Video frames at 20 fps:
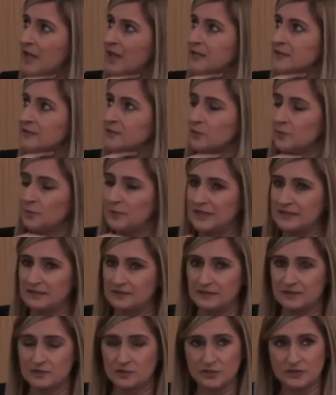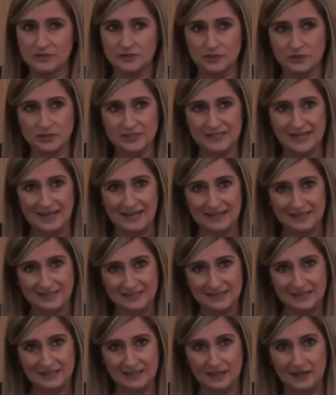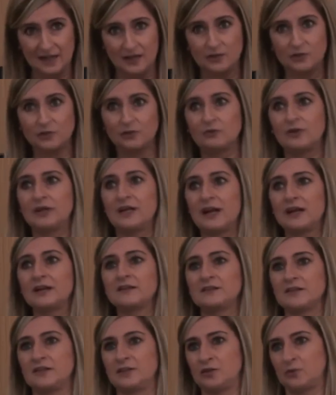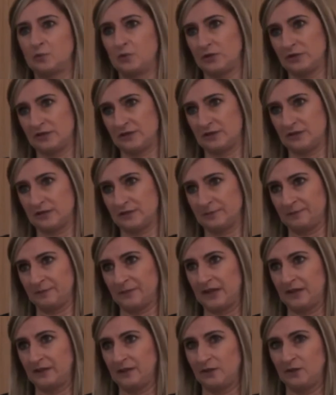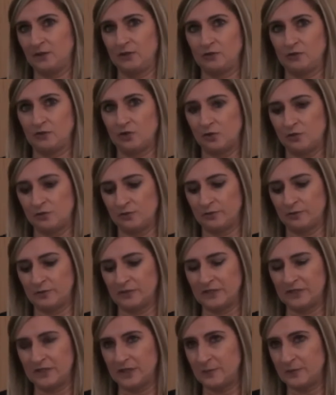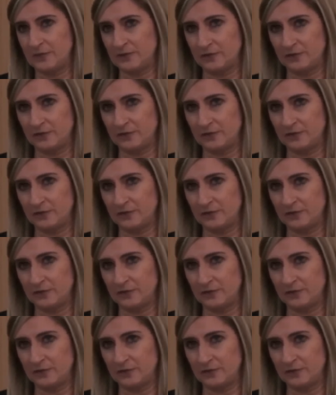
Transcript: So basically it's just you're tensing and you're relaxing your muscles. And you'd go from the tips of your